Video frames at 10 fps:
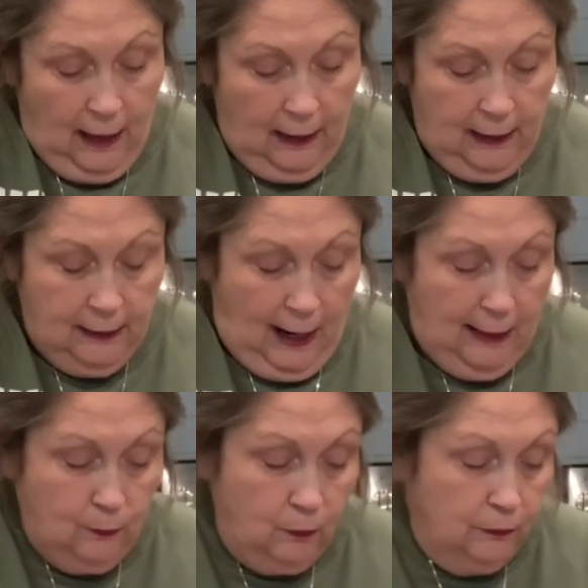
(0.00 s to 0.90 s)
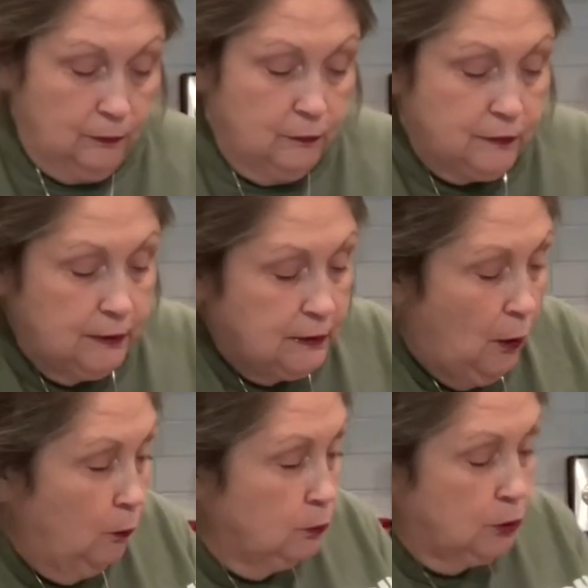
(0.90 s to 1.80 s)
And I will use this
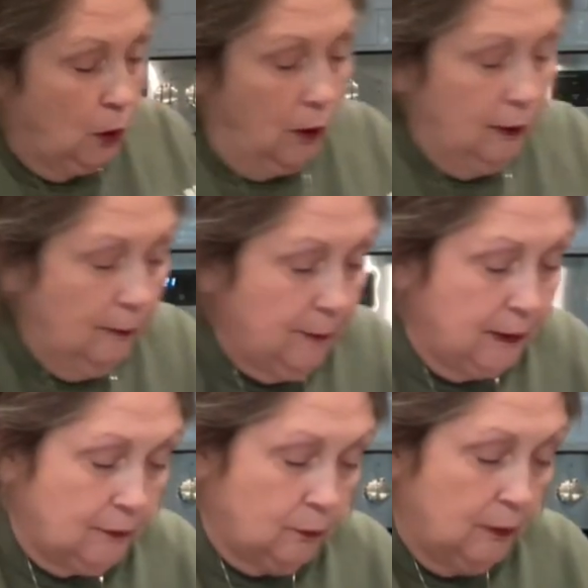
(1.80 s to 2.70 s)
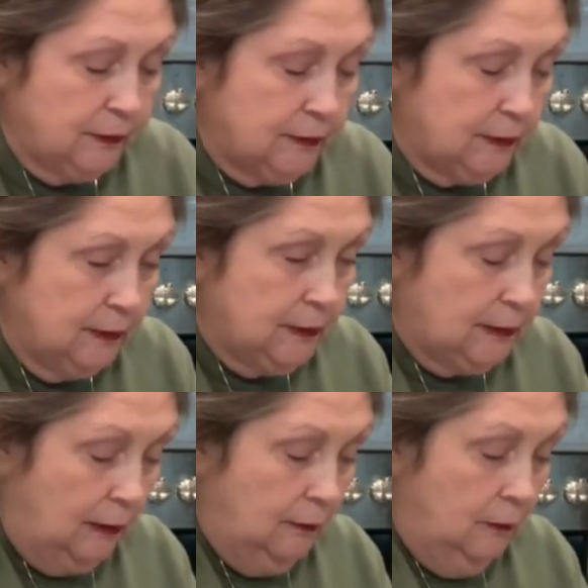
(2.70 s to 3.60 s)
whole jar. Let me get the rest of this
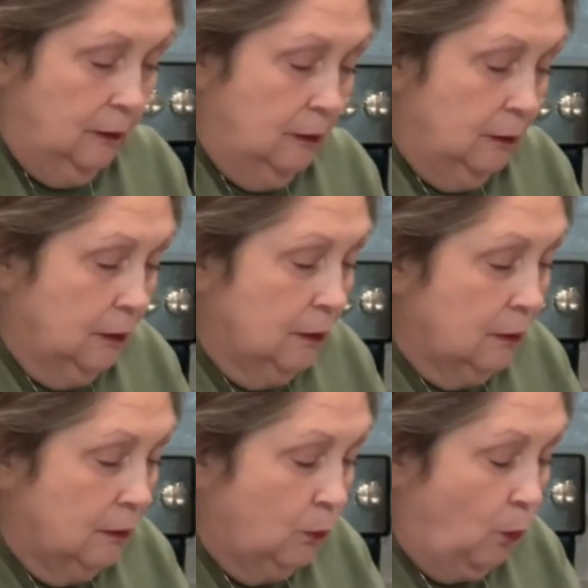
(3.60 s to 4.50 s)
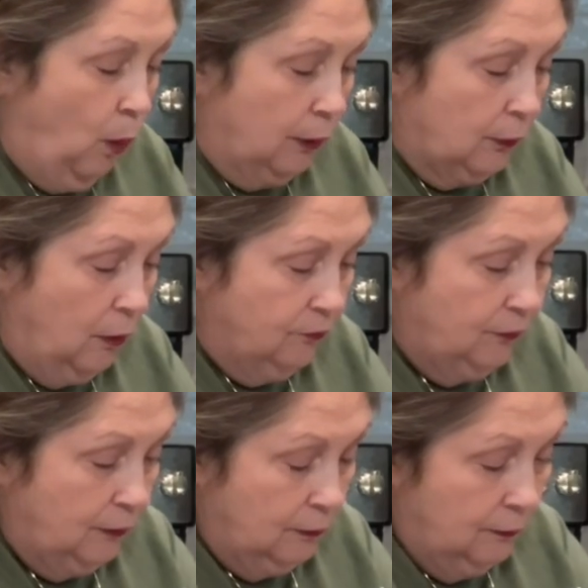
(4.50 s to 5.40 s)
water off
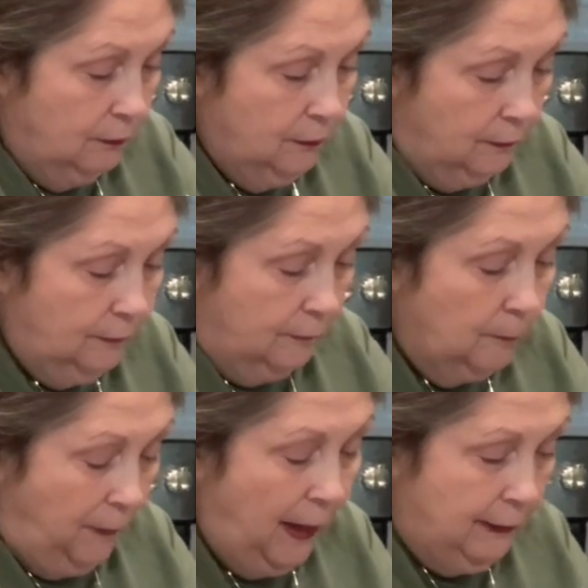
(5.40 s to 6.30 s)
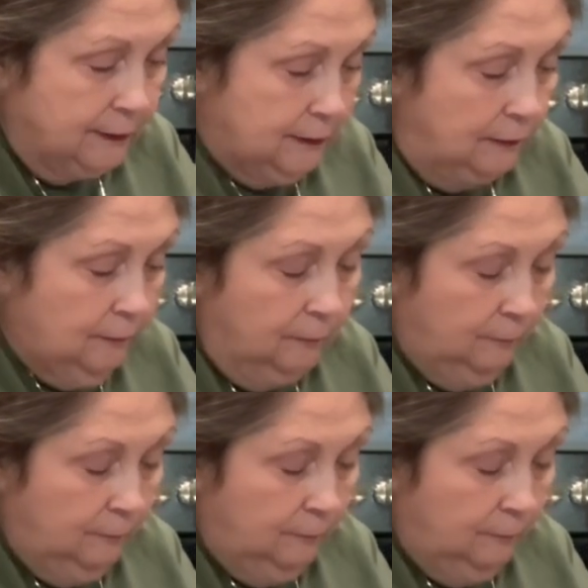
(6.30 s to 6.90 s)
here that they're packed in.